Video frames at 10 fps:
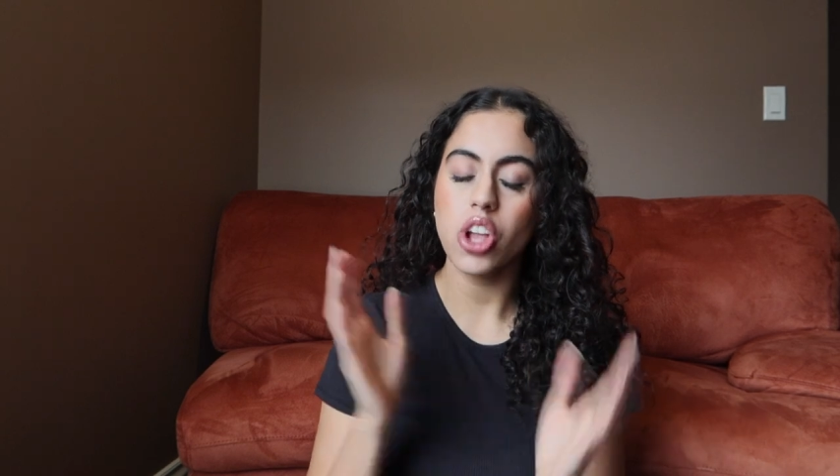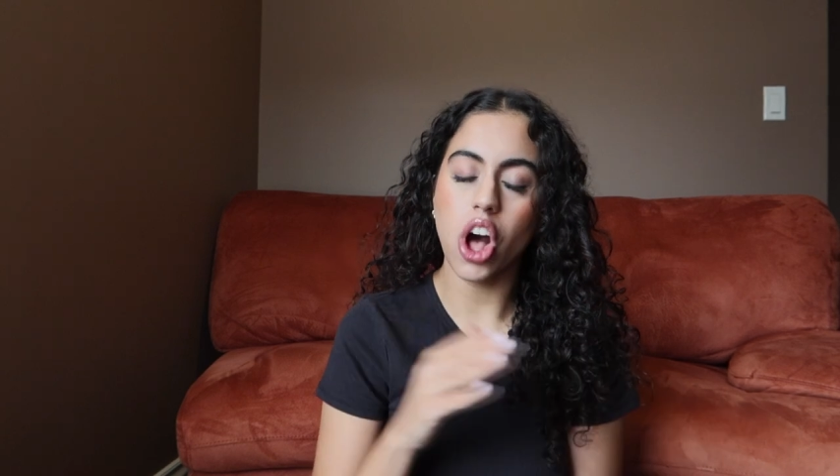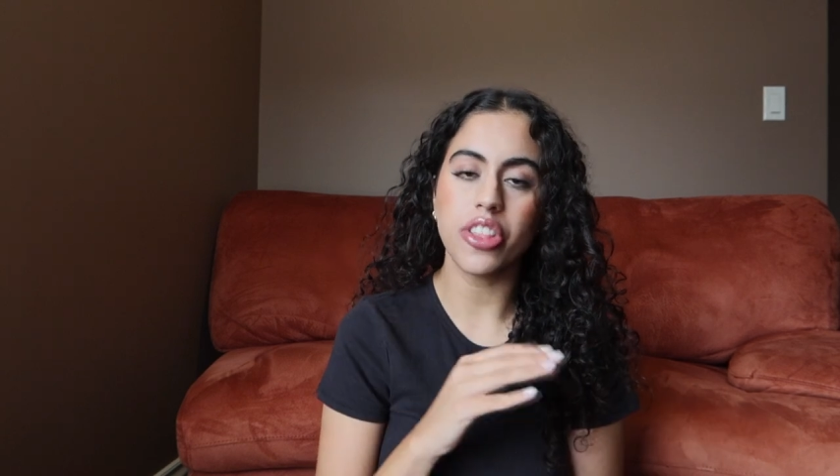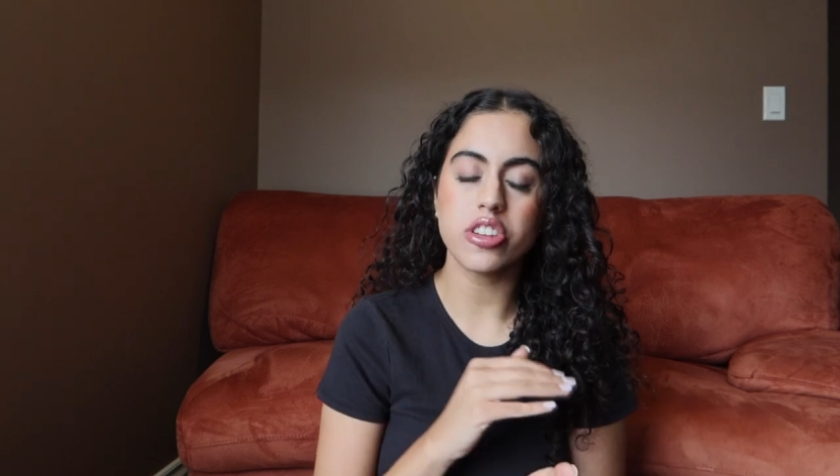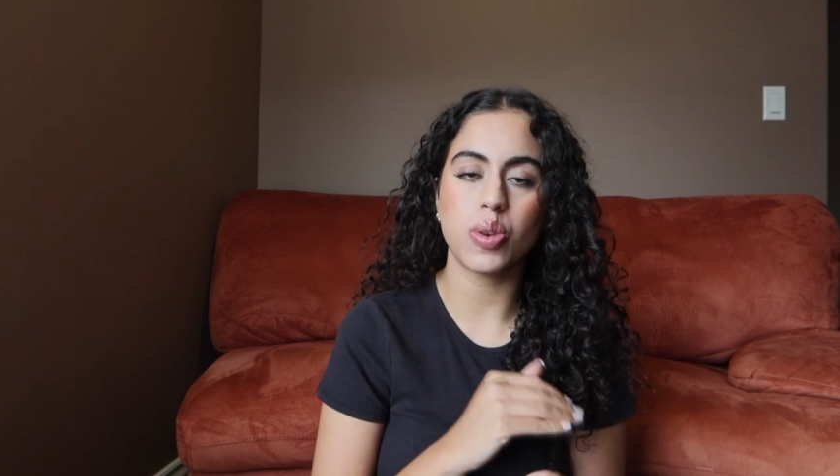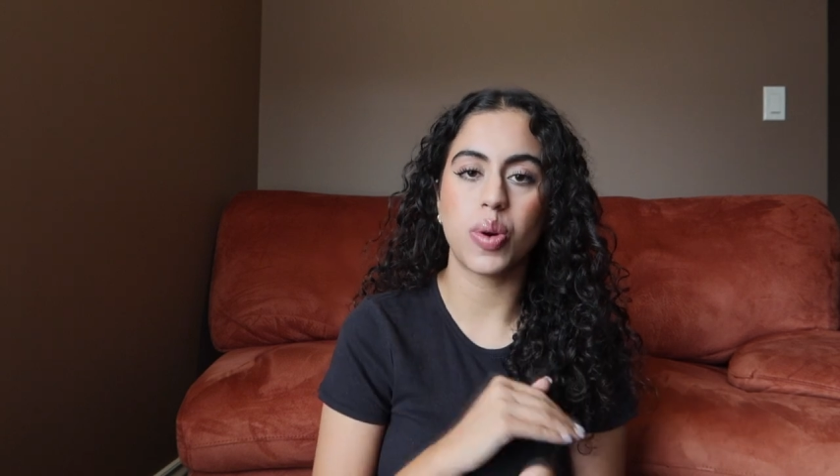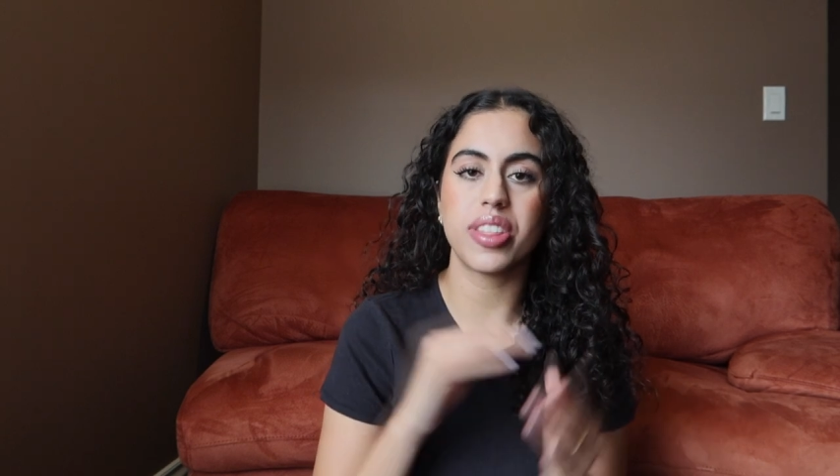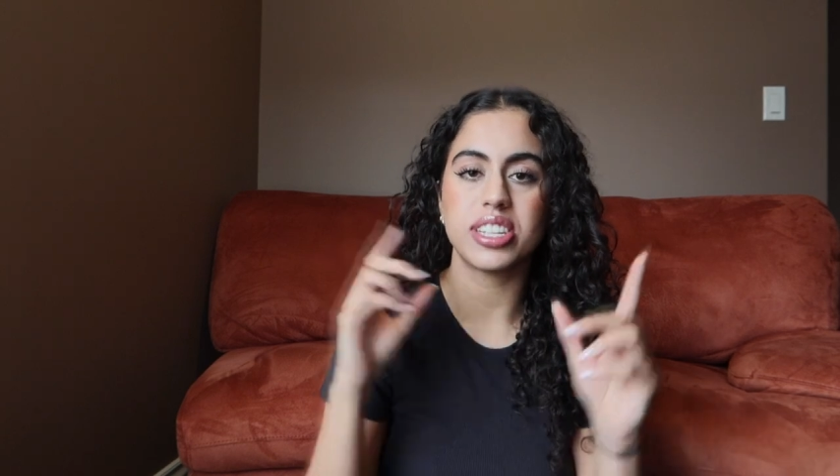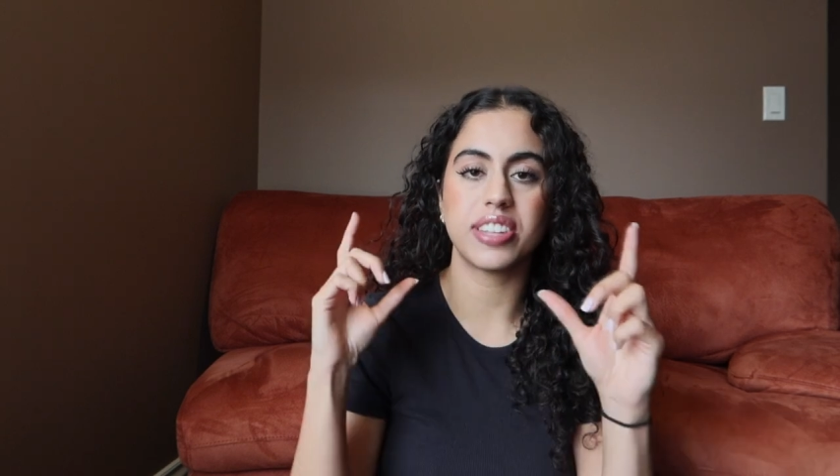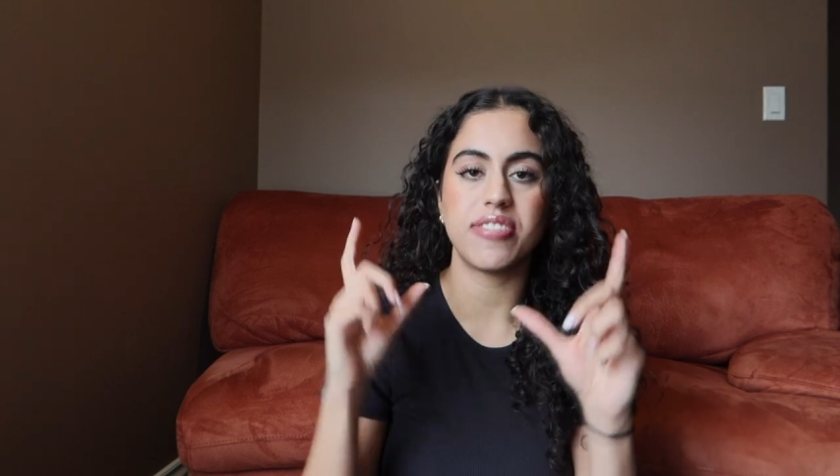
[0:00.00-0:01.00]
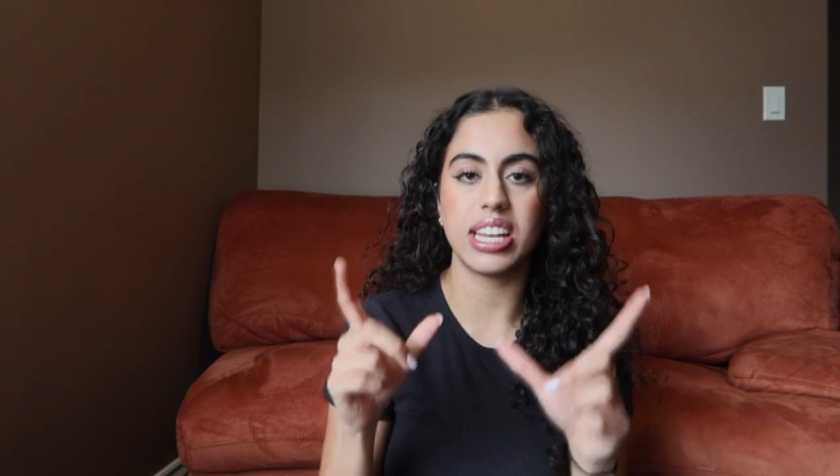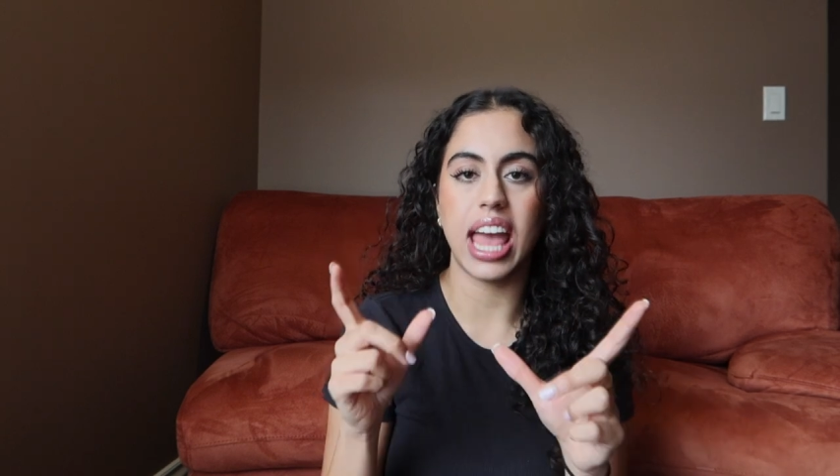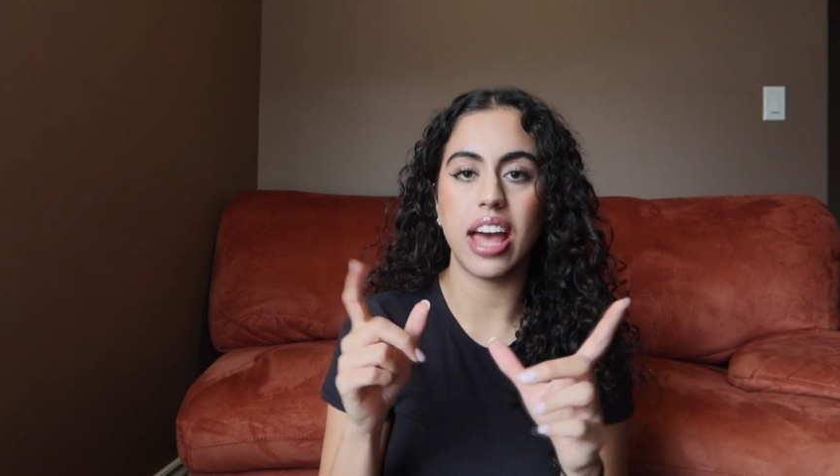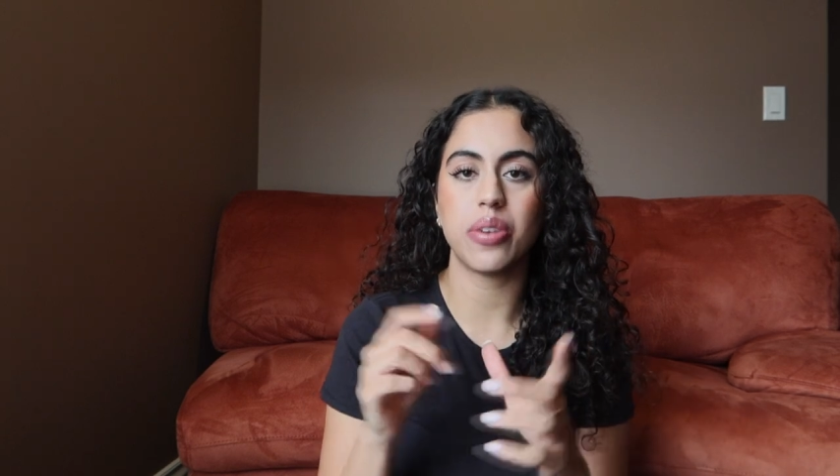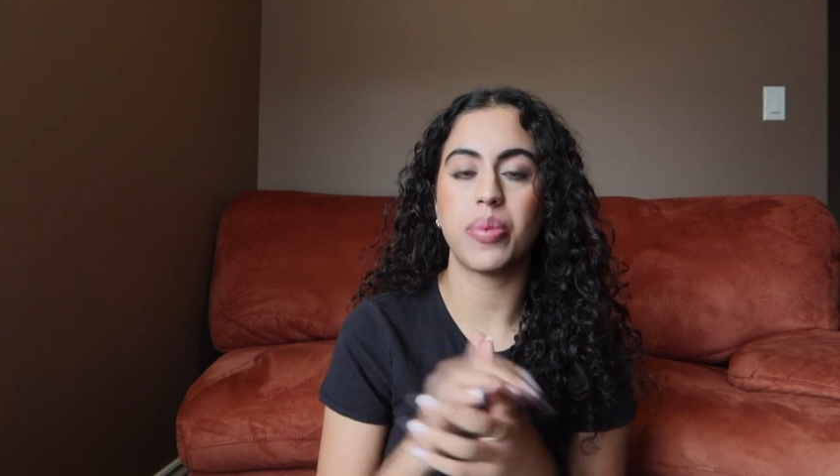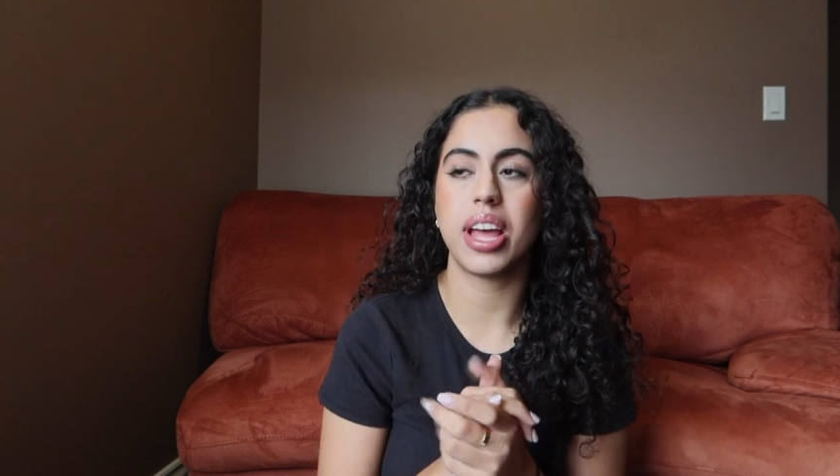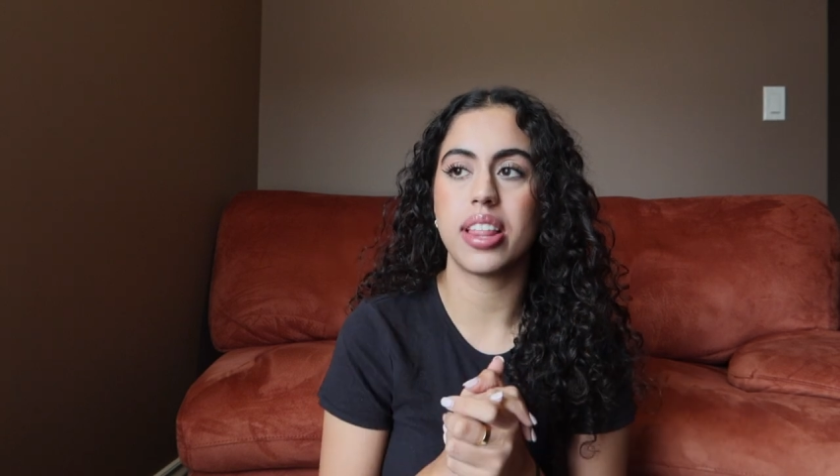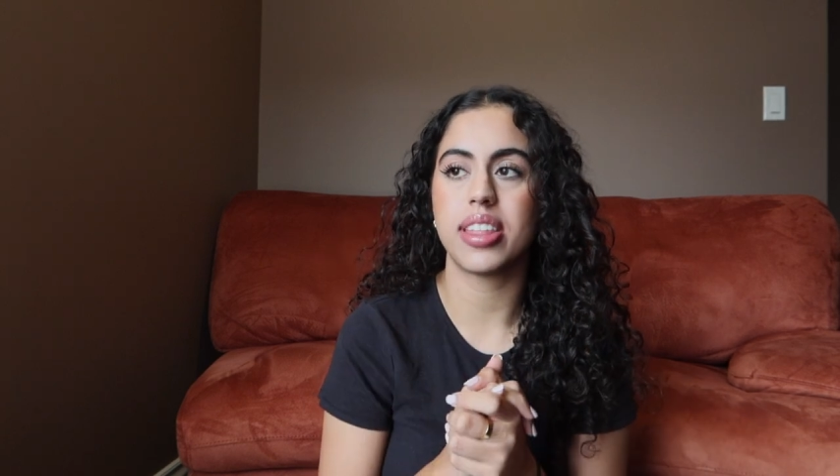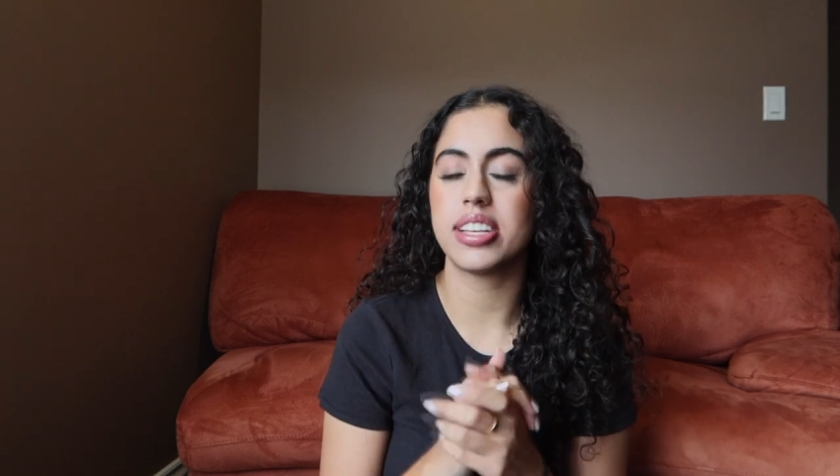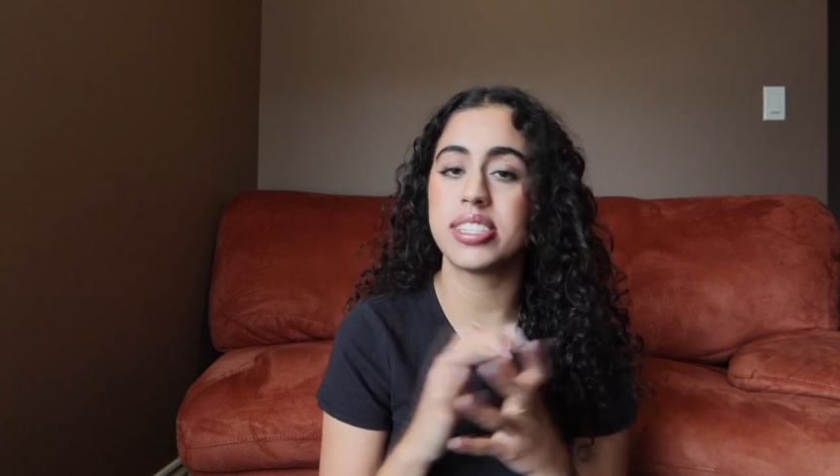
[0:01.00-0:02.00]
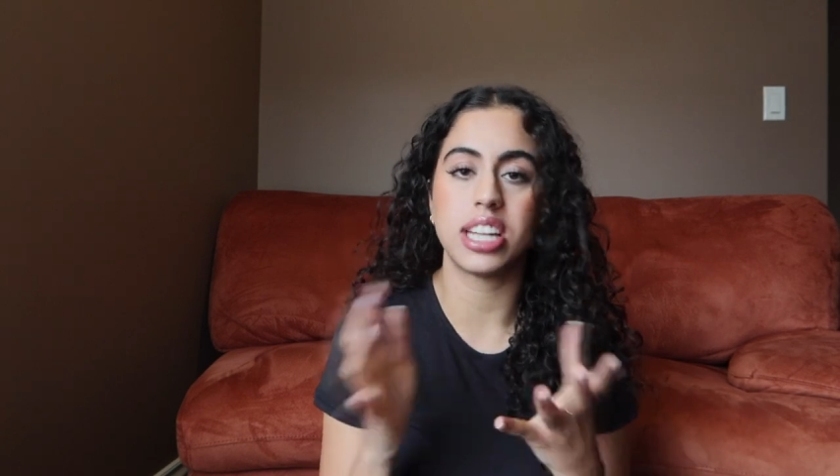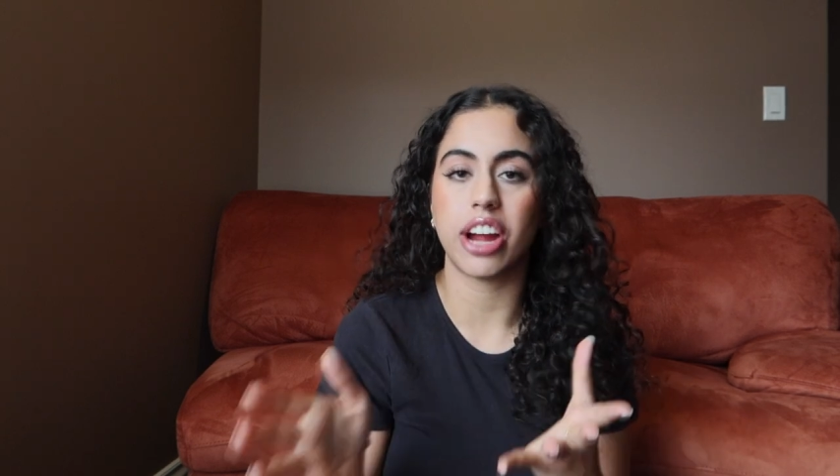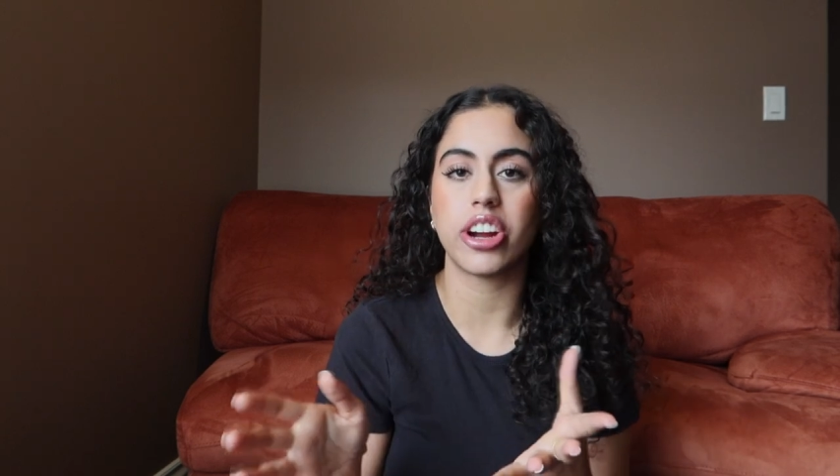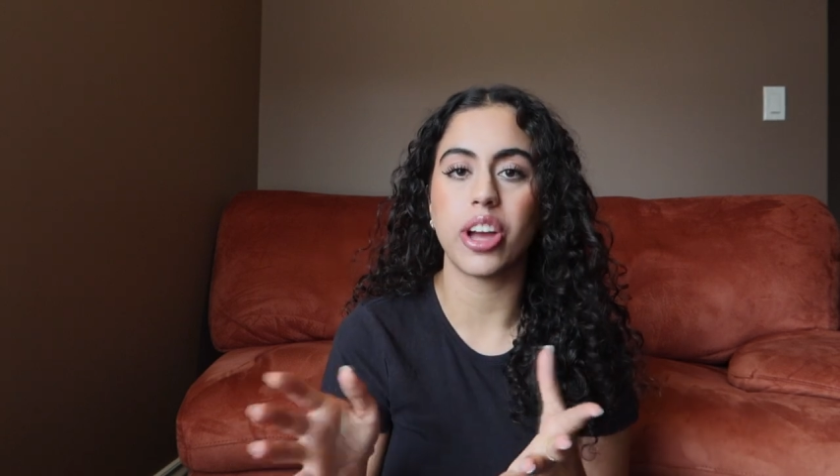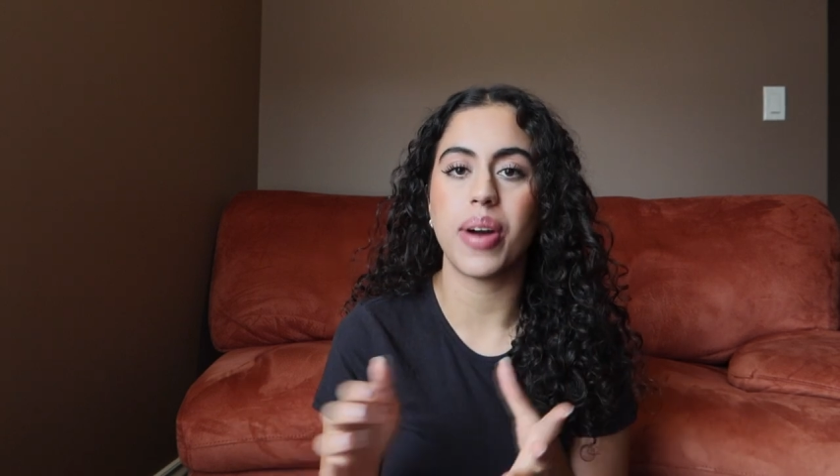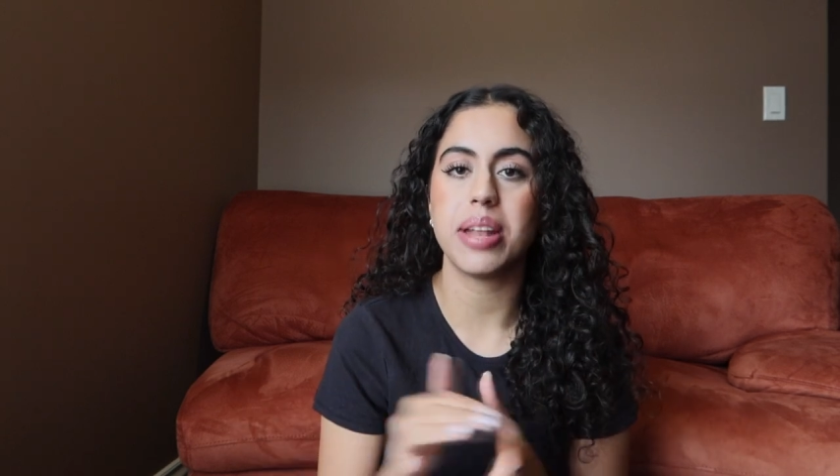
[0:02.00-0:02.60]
on the door, there's a vignette with a scenario.